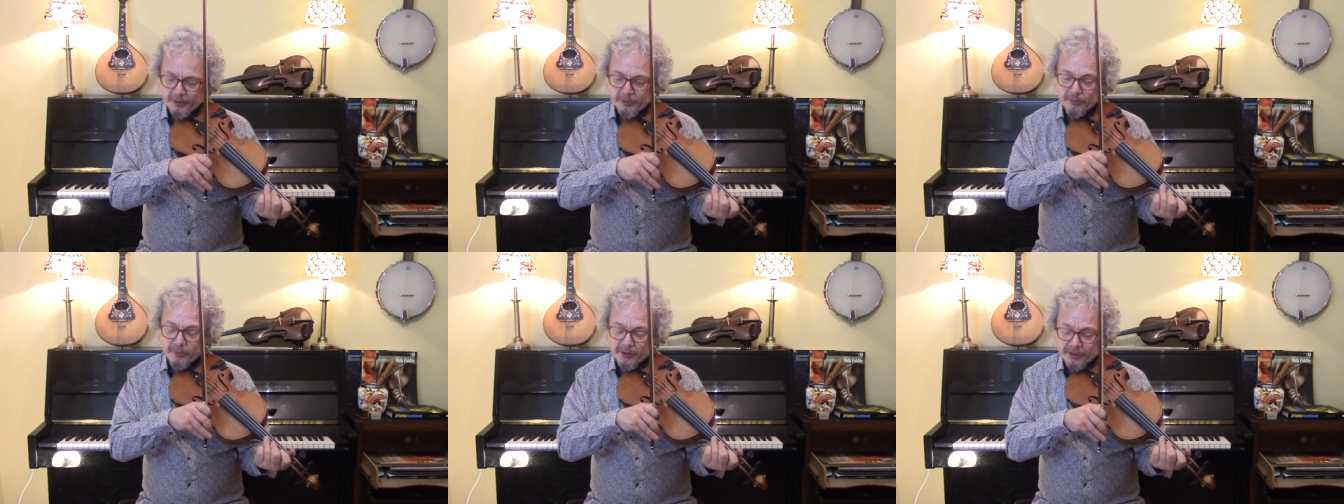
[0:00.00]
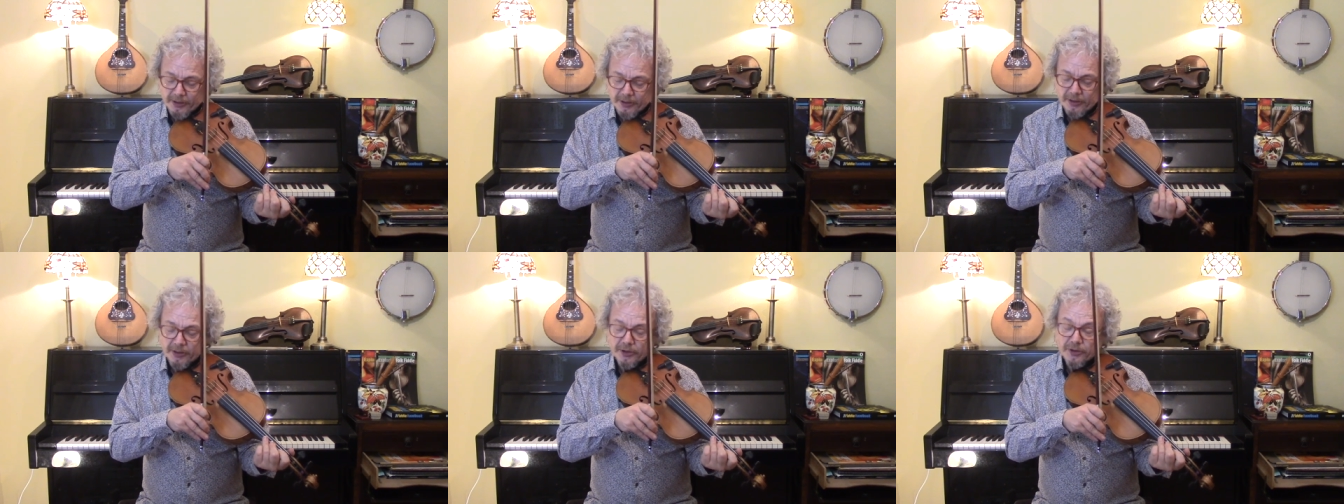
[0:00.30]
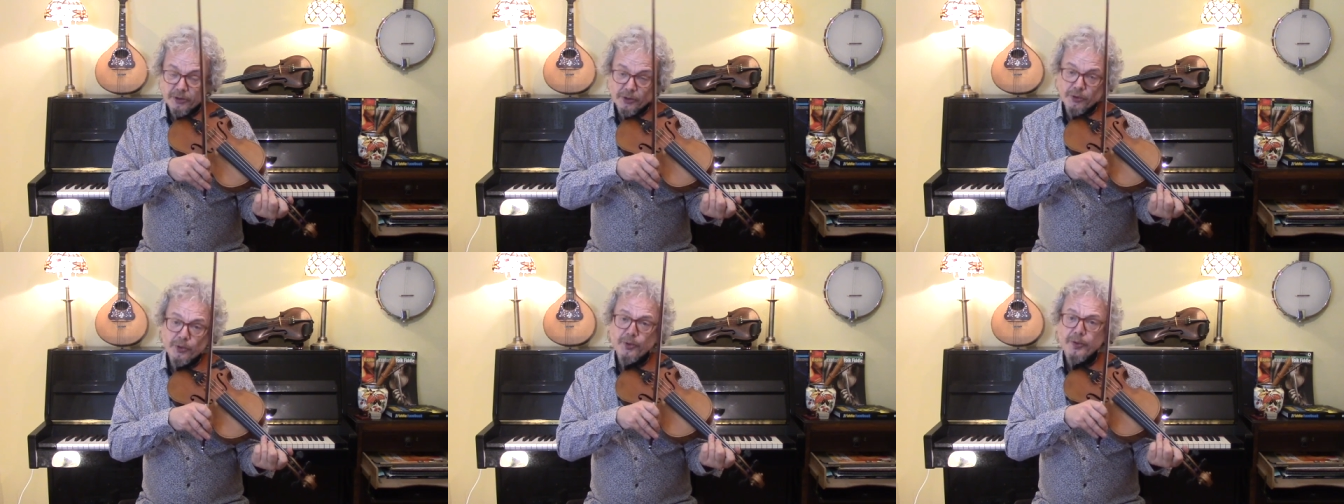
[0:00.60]
One,
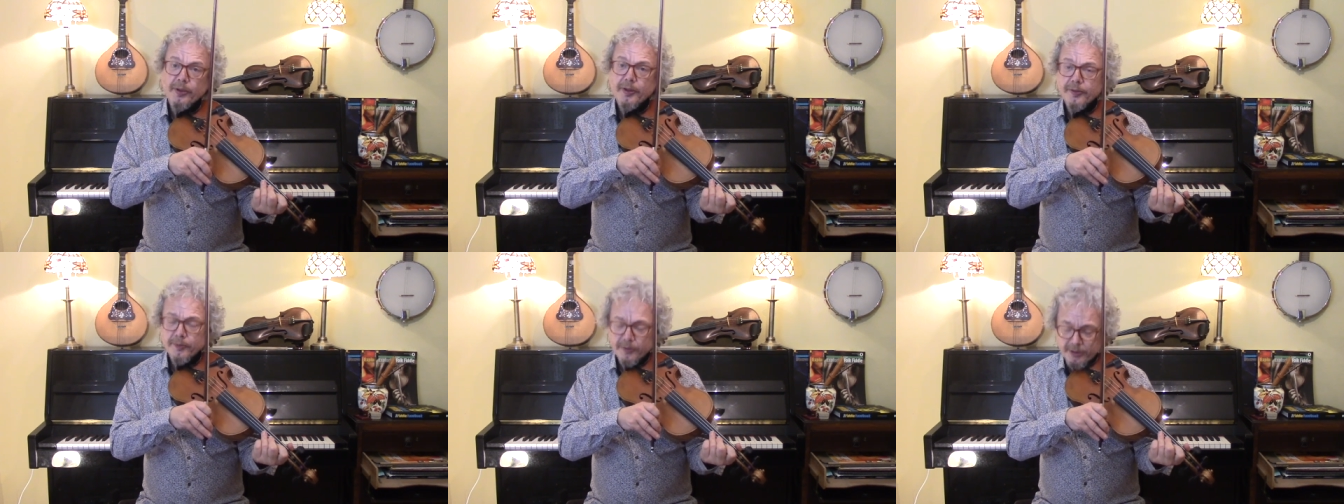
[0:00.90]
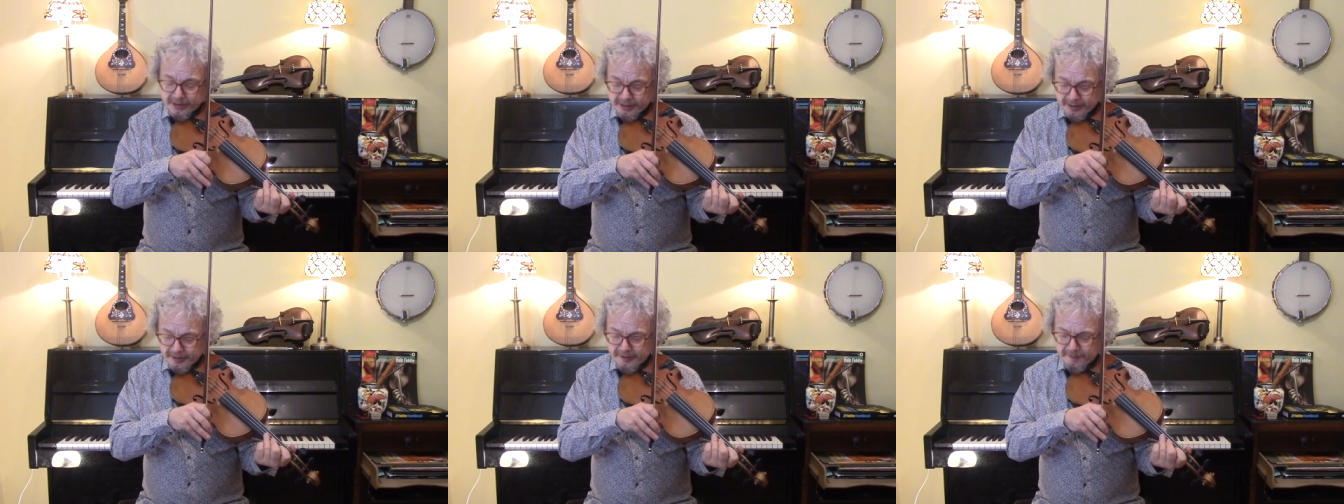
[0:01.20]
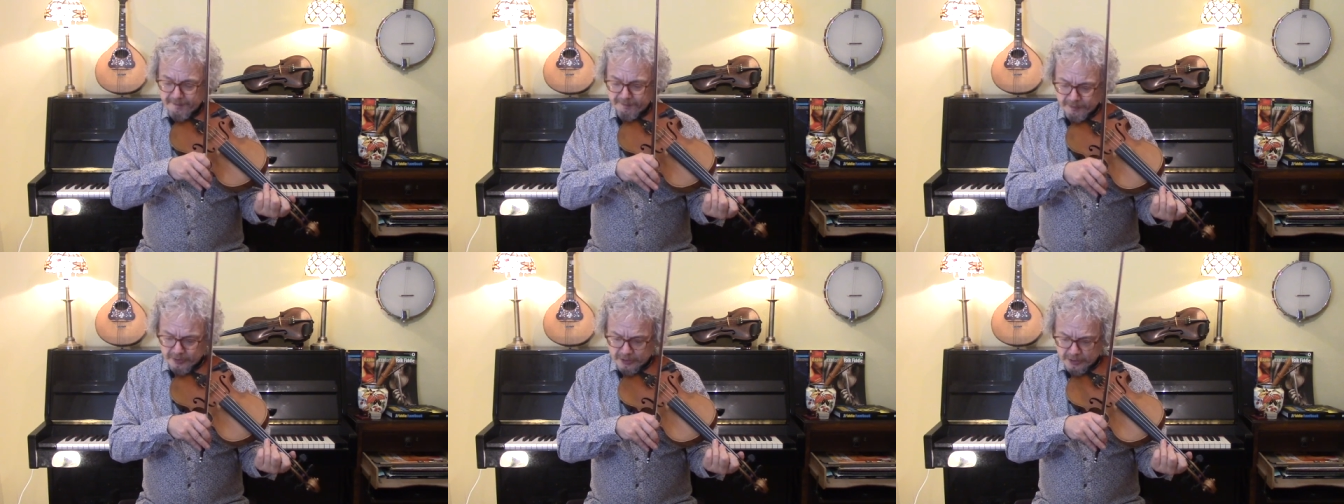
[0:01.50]
two, three,
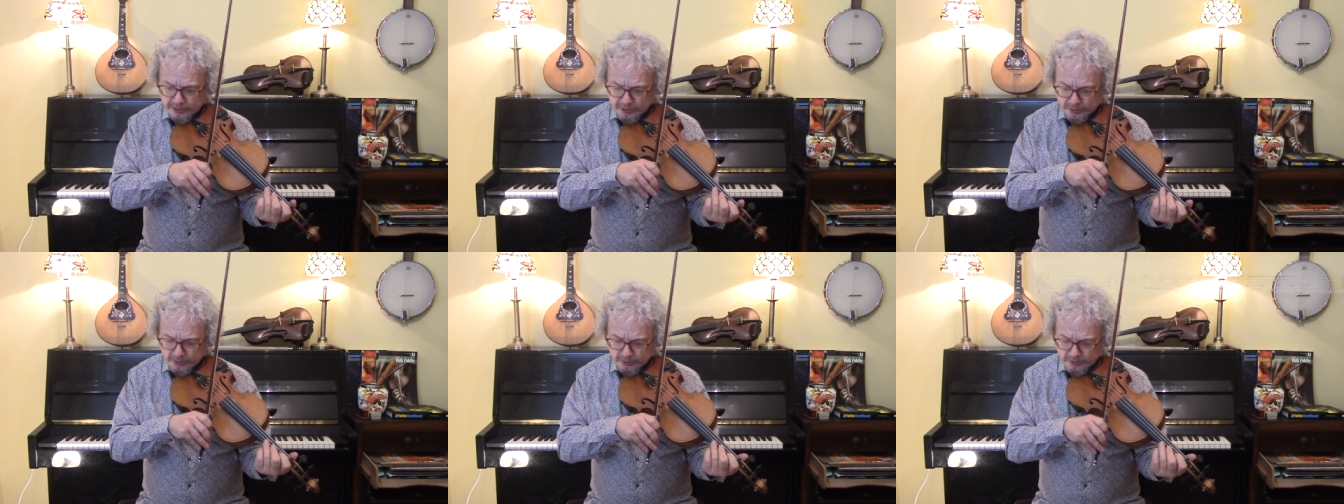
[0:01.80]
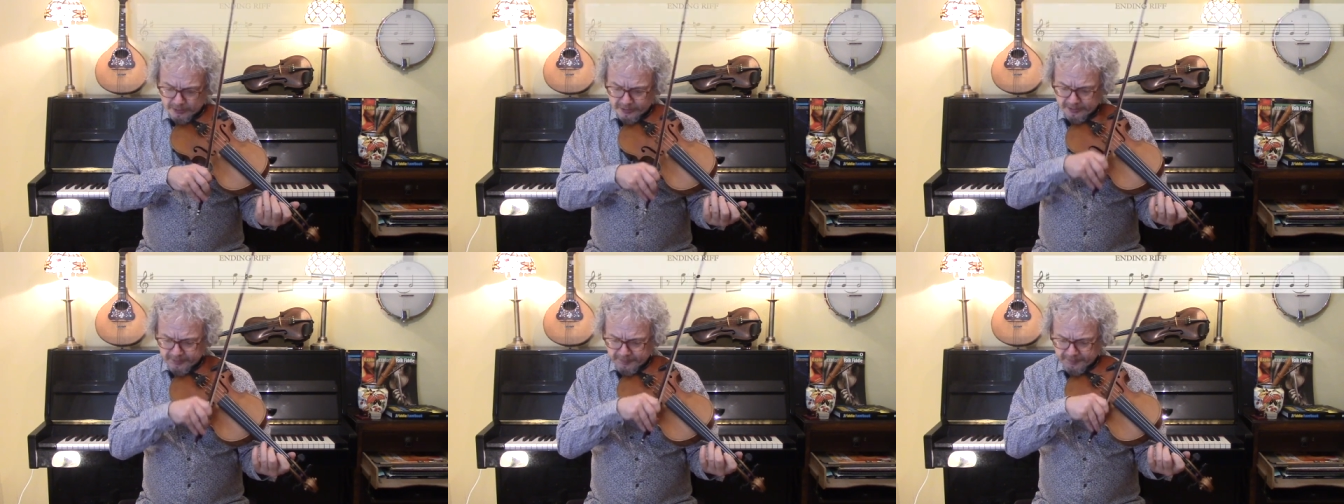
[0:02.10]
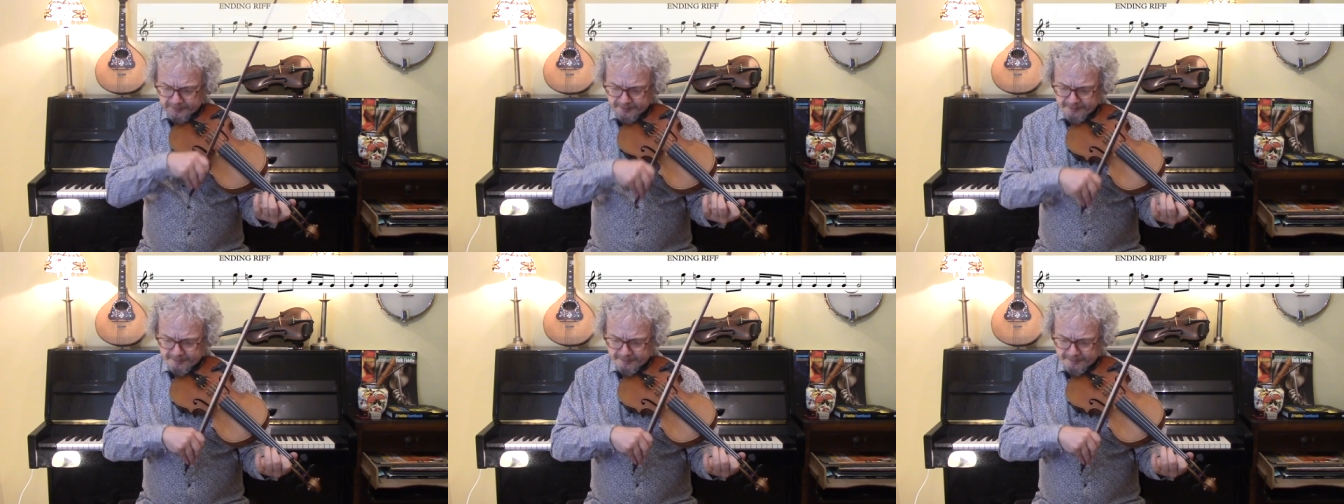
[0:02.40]
four, one.